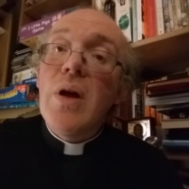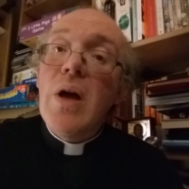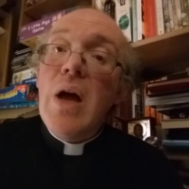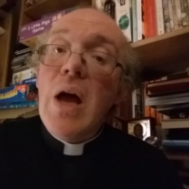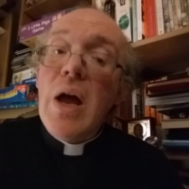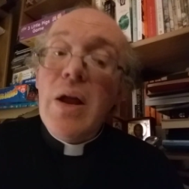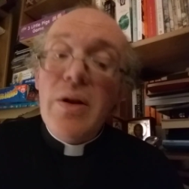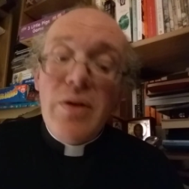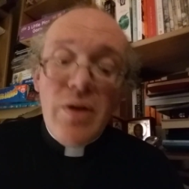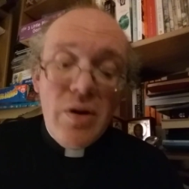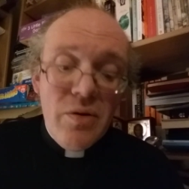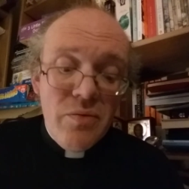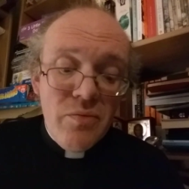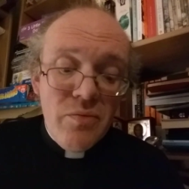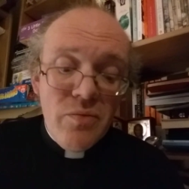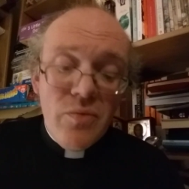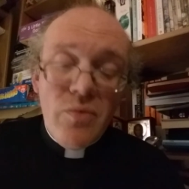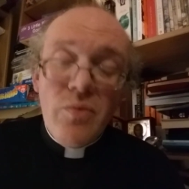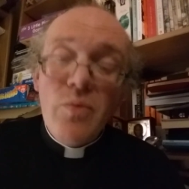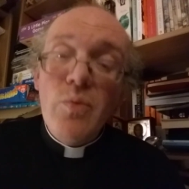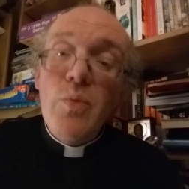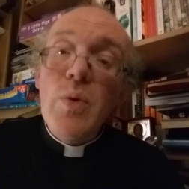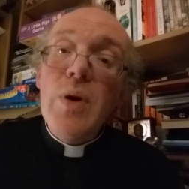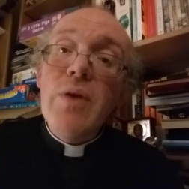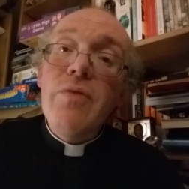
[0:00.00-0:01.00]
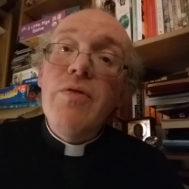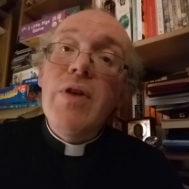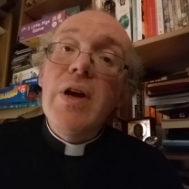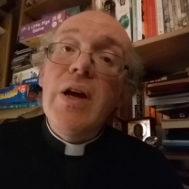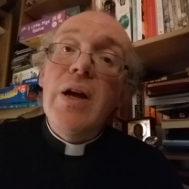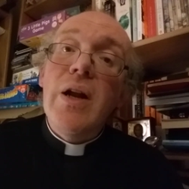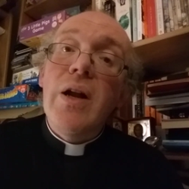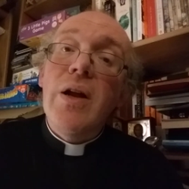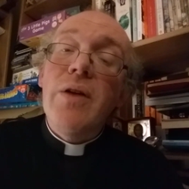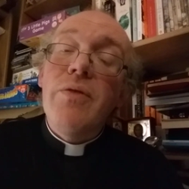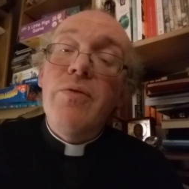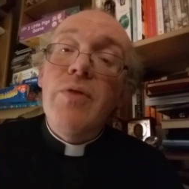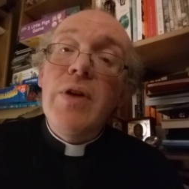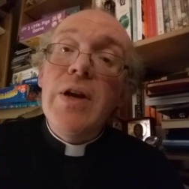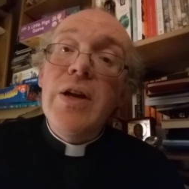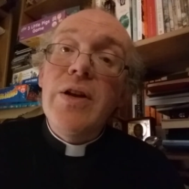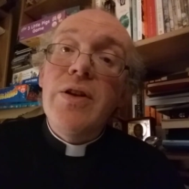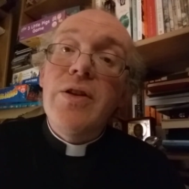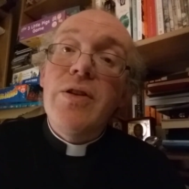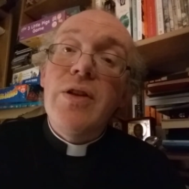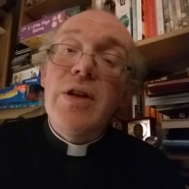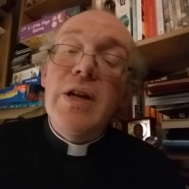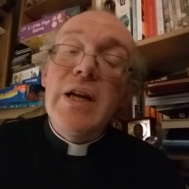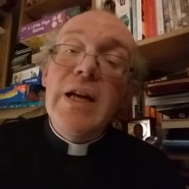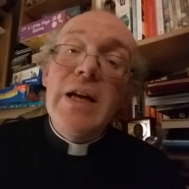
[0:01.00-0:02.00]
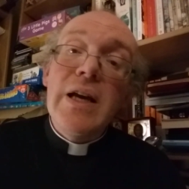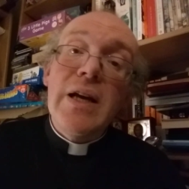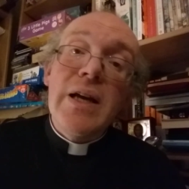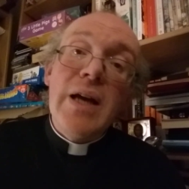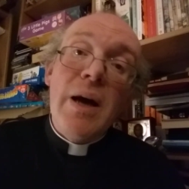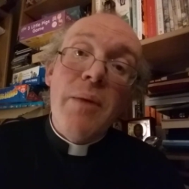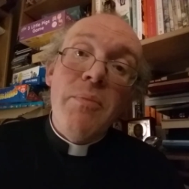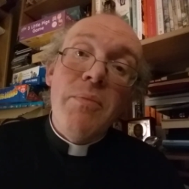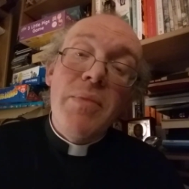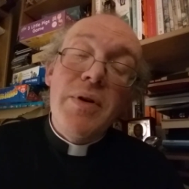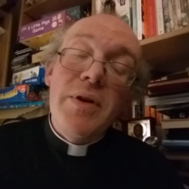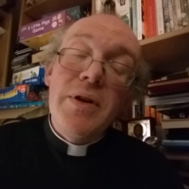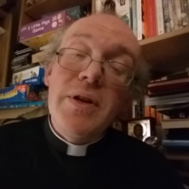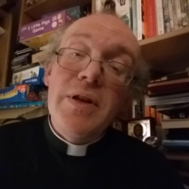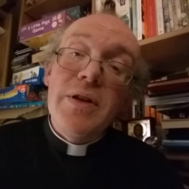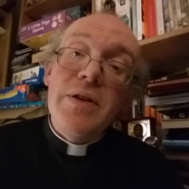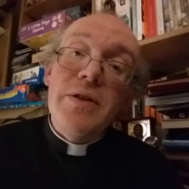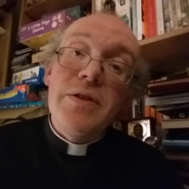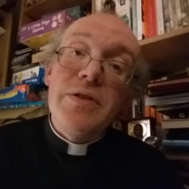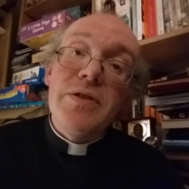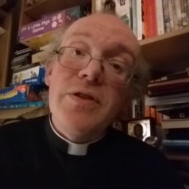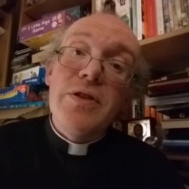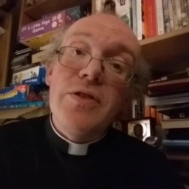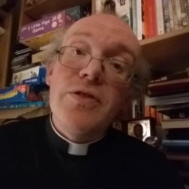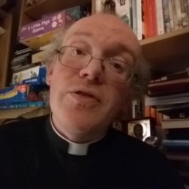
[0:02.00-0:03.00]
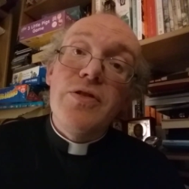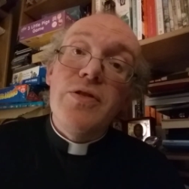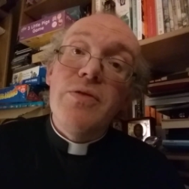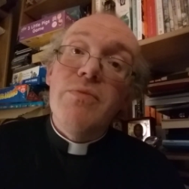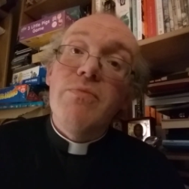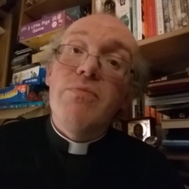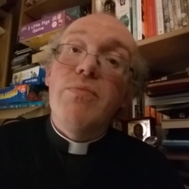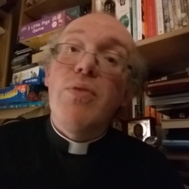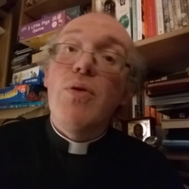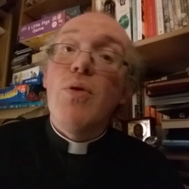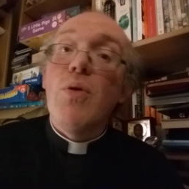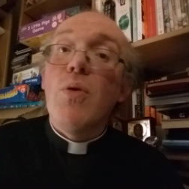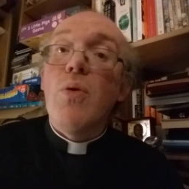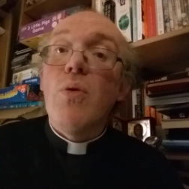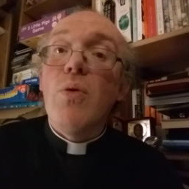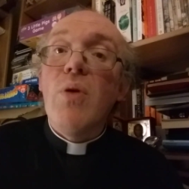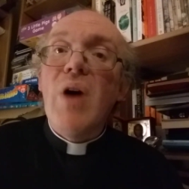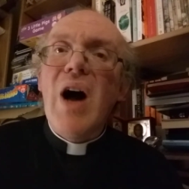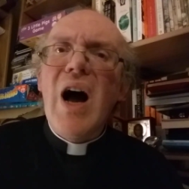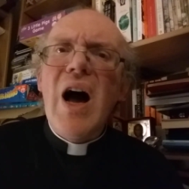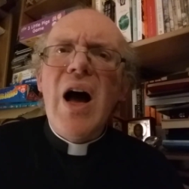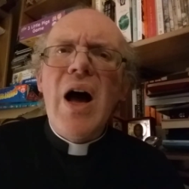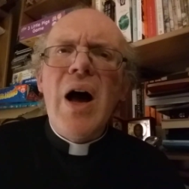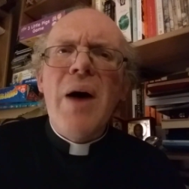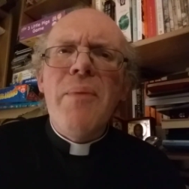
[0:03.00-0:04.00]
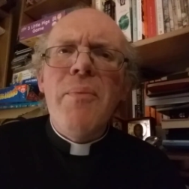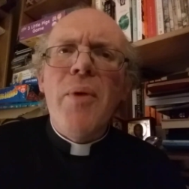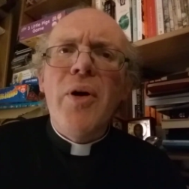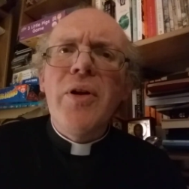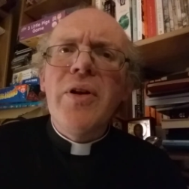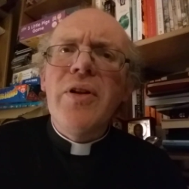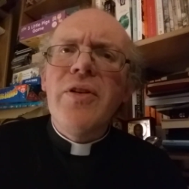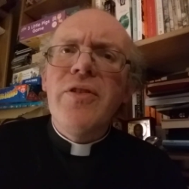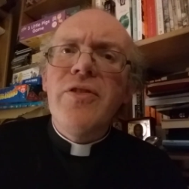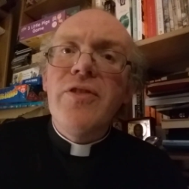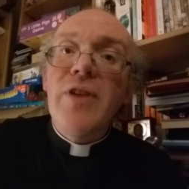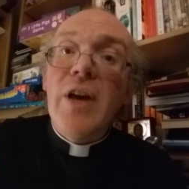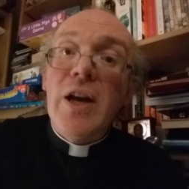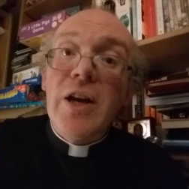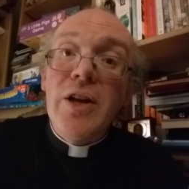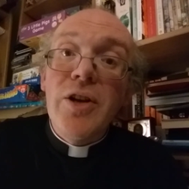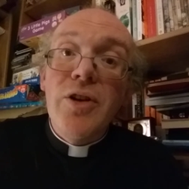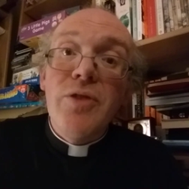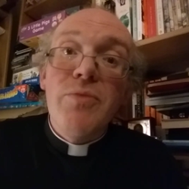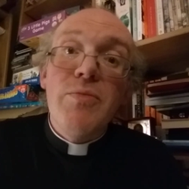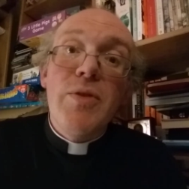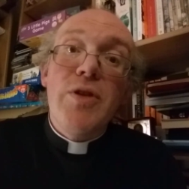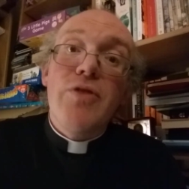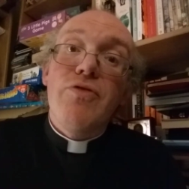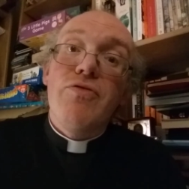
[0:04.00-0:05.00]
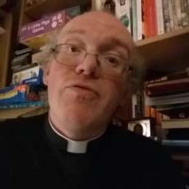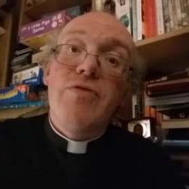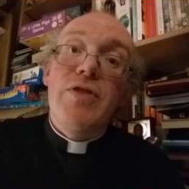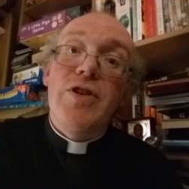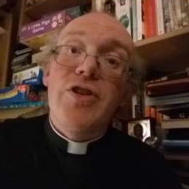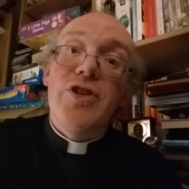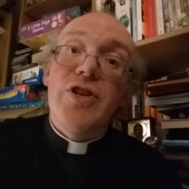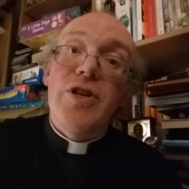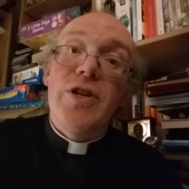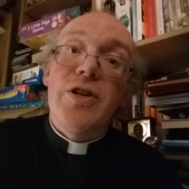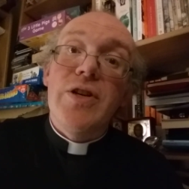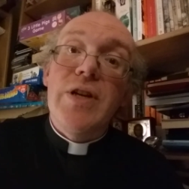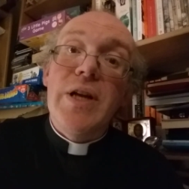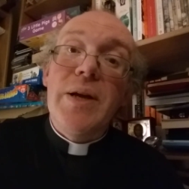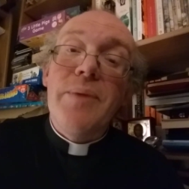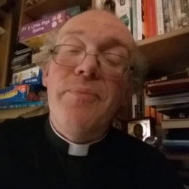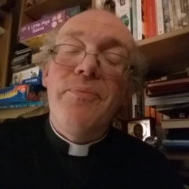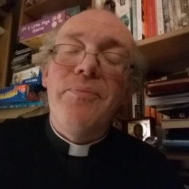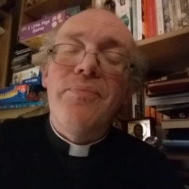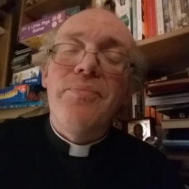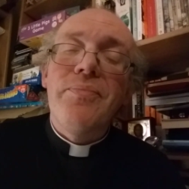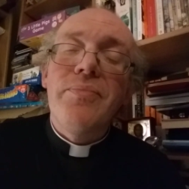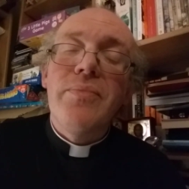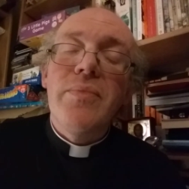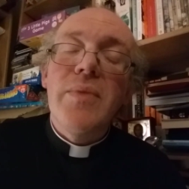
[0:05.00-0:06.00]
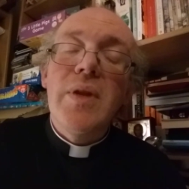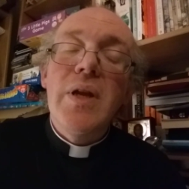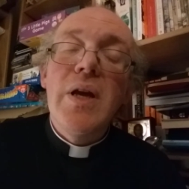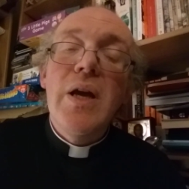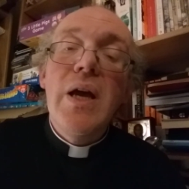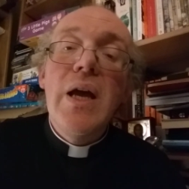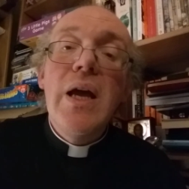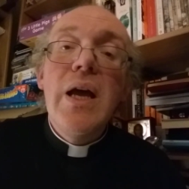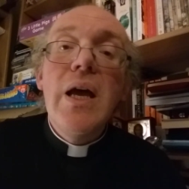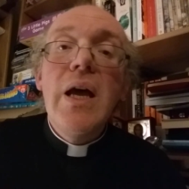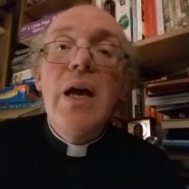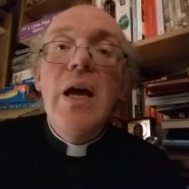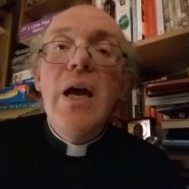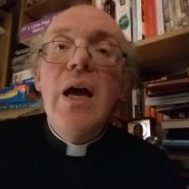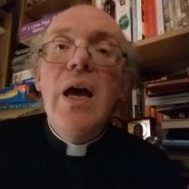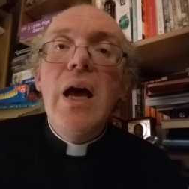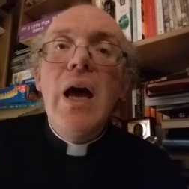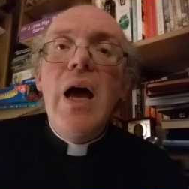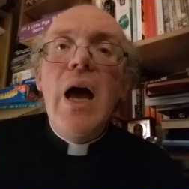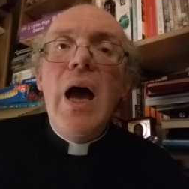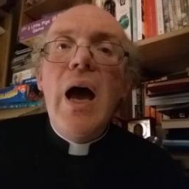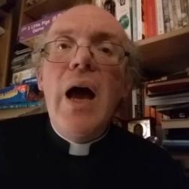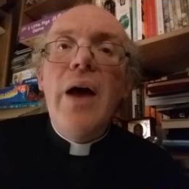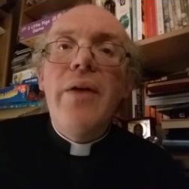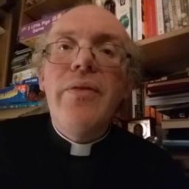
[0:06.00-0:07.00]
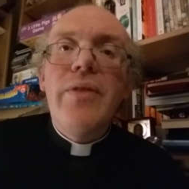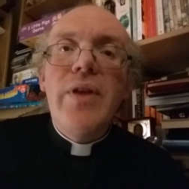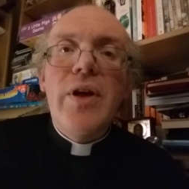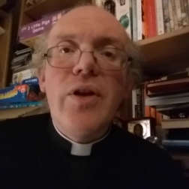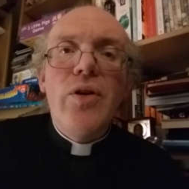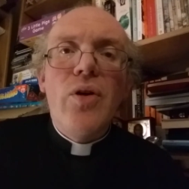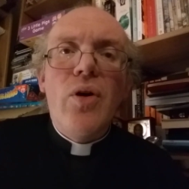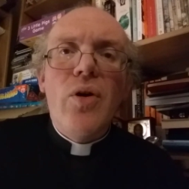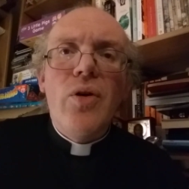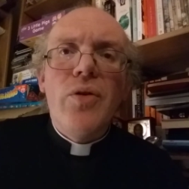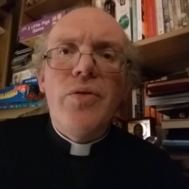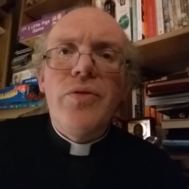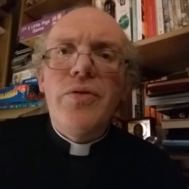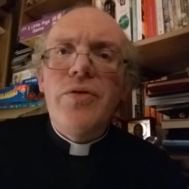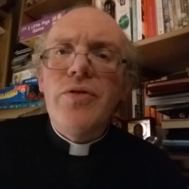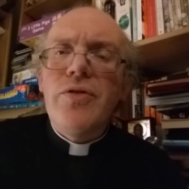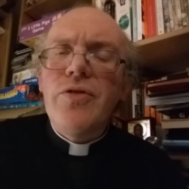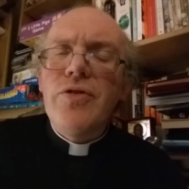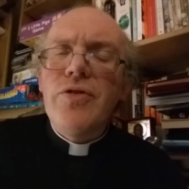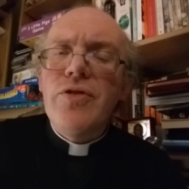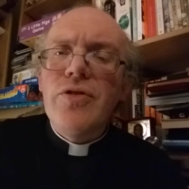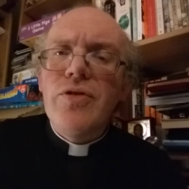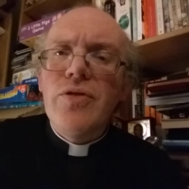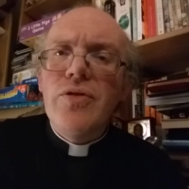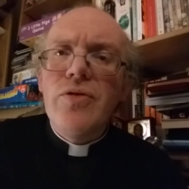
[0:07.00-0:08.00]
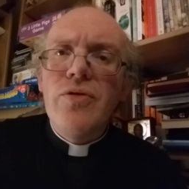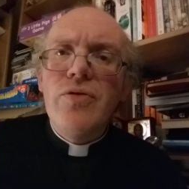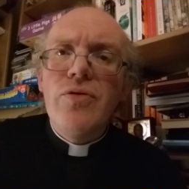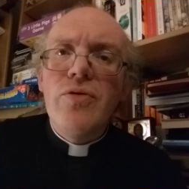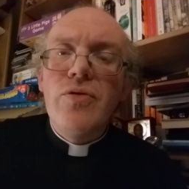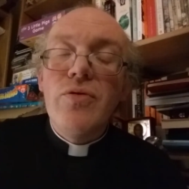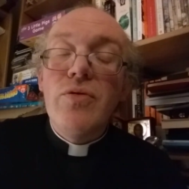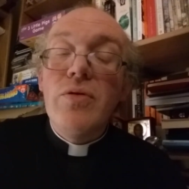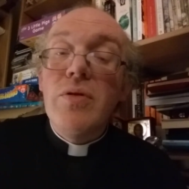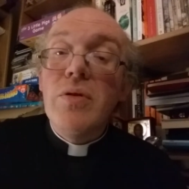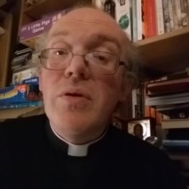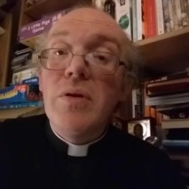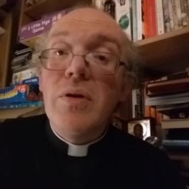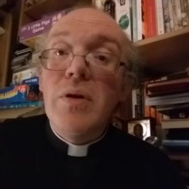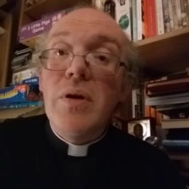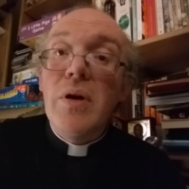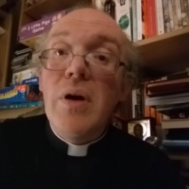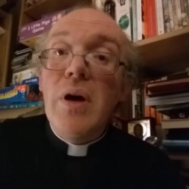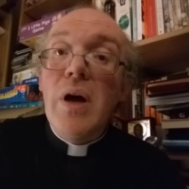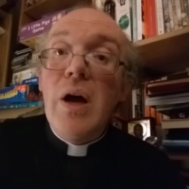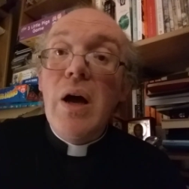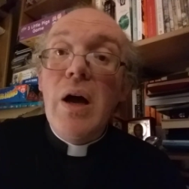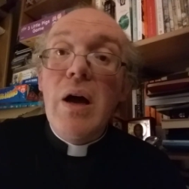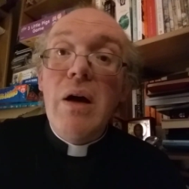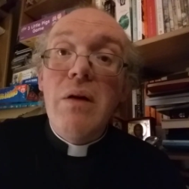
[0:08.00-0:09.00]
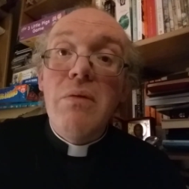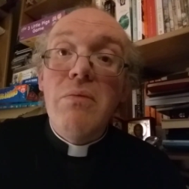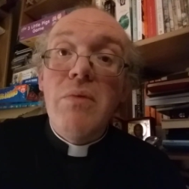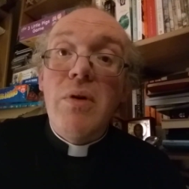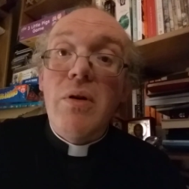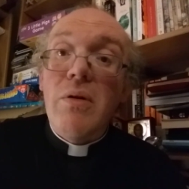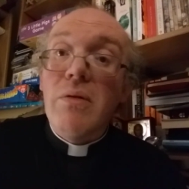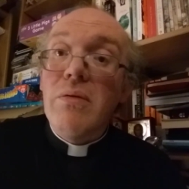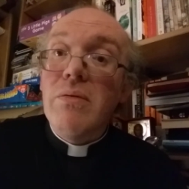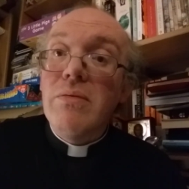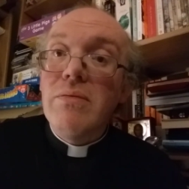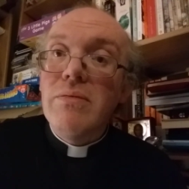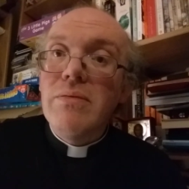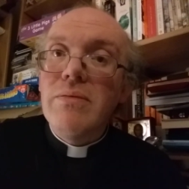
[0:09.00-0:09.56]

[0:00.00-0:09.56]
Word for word: And then we re- read that he accompanies St. Paul um, on his second missionary journey. And then on to, well,